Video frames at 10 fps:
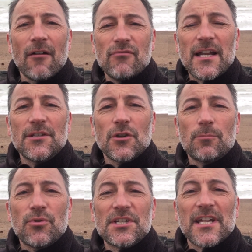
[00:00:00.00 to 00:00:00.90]
I really do
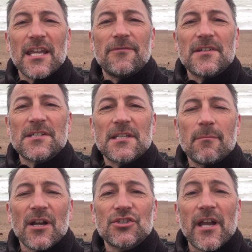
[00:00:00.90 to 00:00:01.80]
appreciate you
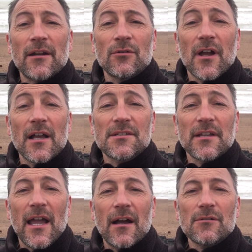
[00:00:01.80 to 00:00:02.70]
visiting my channel, guys
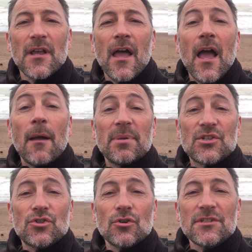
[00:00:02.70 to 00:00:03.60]
and girls, and
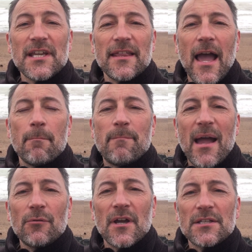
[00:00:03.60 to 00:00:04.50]
be sure to hit that
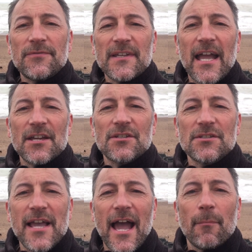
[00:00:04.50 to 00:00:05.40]
bell notification
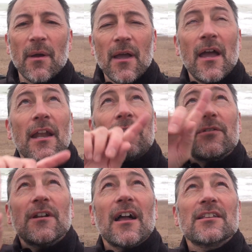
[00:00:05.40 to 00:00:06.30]
tab.
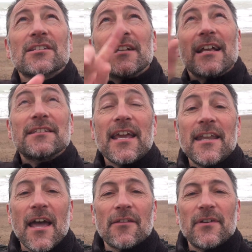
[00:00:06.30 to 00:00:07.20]
If you'd like to select
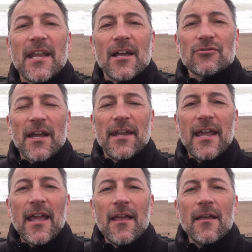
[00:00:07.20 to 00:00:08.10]
any other videos around
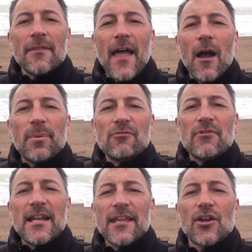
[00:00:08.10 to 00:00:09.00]
here, that would be
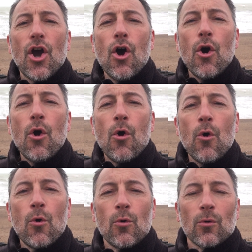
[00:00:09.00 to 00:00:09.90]
really
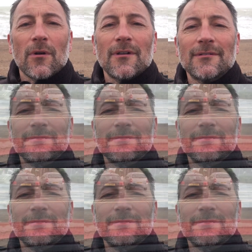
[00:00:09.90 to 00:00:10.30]
cool.